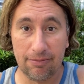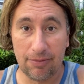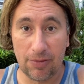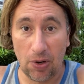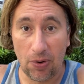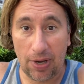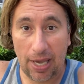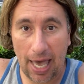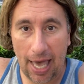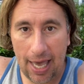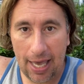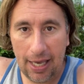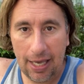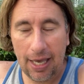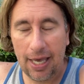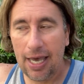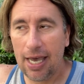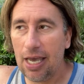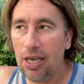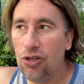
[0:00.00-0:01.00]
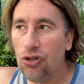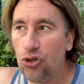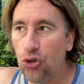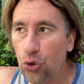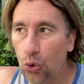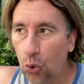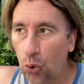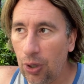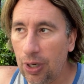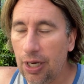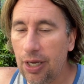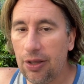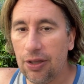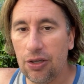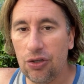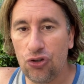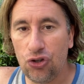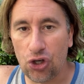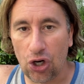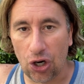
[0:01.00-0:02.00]
Okay, enjoy
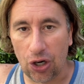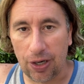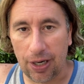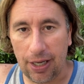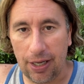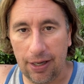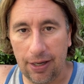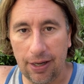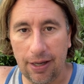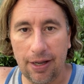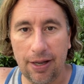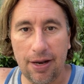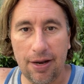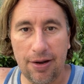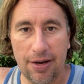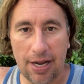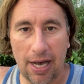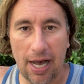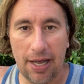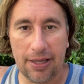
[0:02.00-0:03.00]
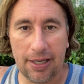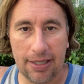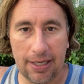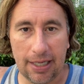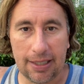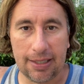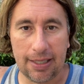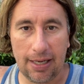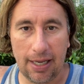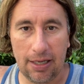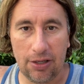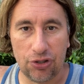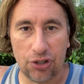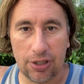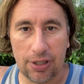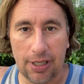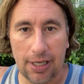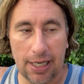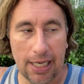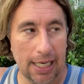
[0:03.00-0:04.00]
the journey, not the
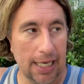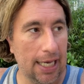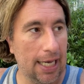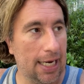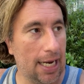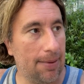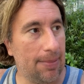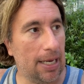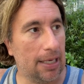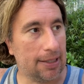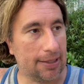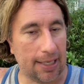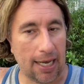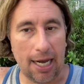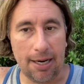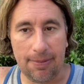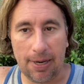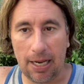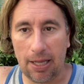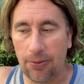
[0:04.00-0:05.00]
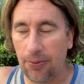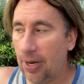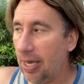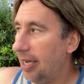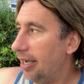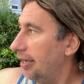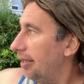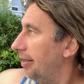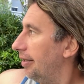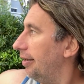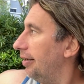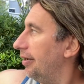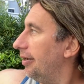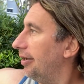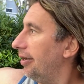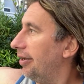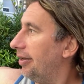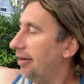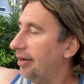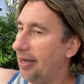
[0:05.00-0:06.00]
destination. And I'm outside, by the way.
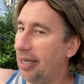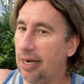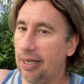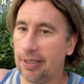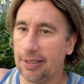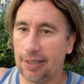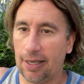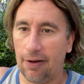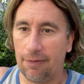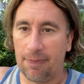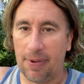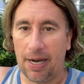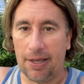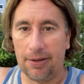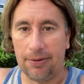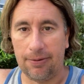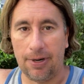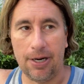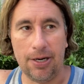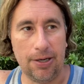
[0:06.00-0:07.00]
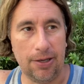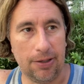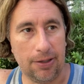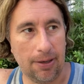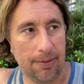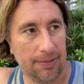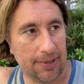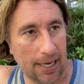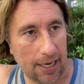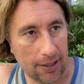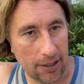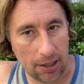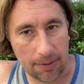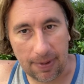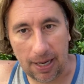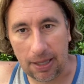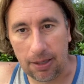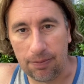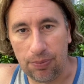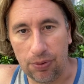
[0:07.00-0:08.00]
A lot of stuff by the road. I'm down here
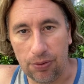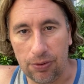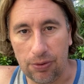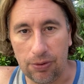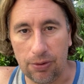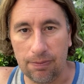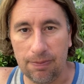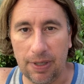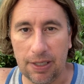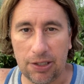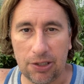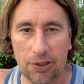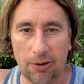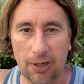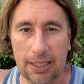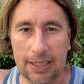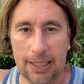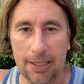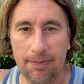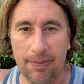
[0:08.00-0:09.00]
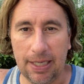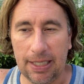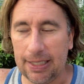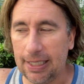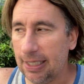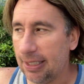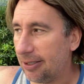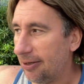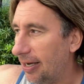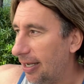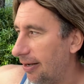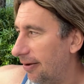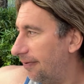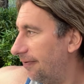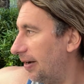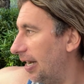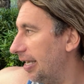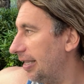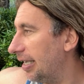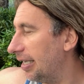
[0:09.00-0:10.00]
by the pool, but it's crazy busy, so I had to
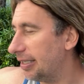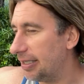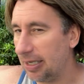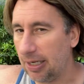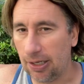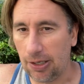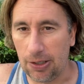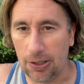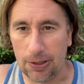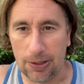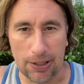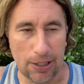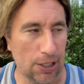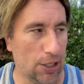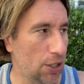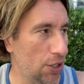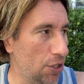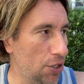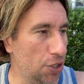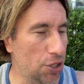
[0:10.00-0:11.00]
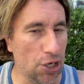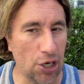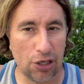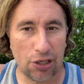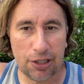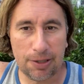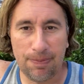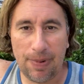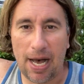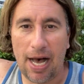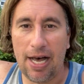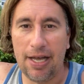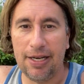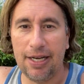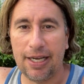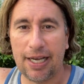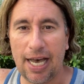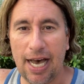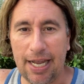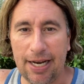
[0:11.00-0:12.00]
find this little nook spot
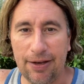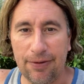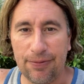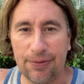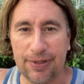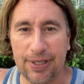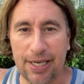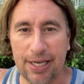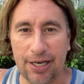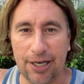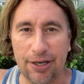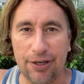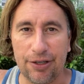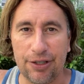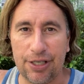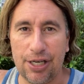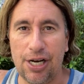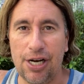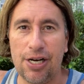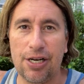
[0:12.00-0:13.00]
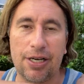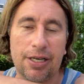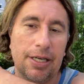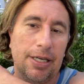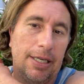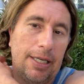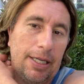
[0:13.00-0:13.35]
to kind of sit here and talk.